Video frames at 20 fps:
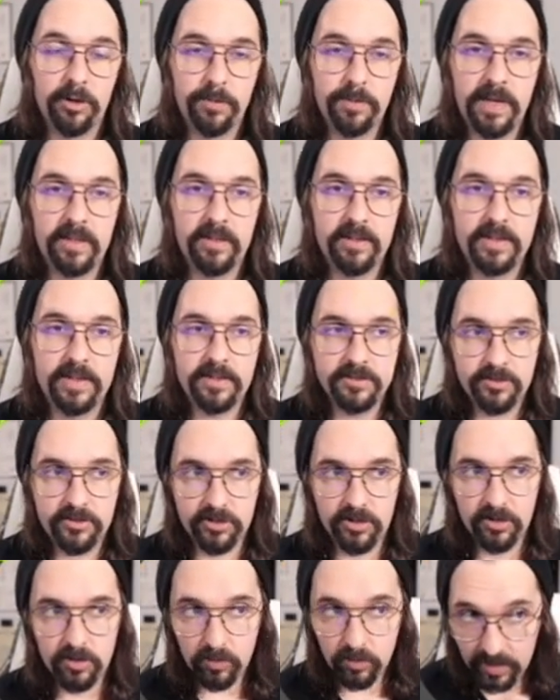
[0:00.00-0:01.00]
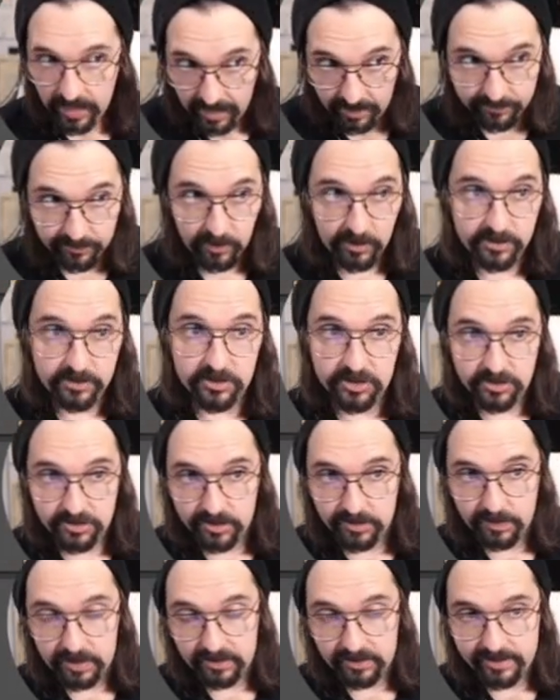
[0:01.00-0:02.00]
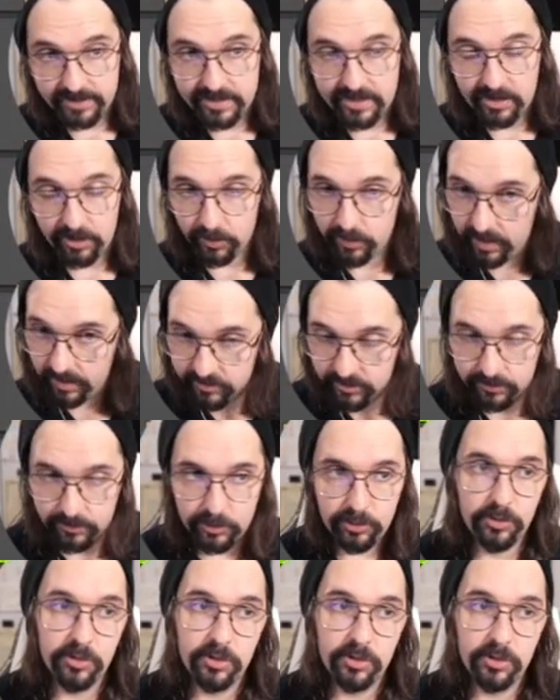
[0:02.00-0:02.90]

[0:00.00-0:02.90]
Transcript: melody. So we have our existing melody here. We have some cool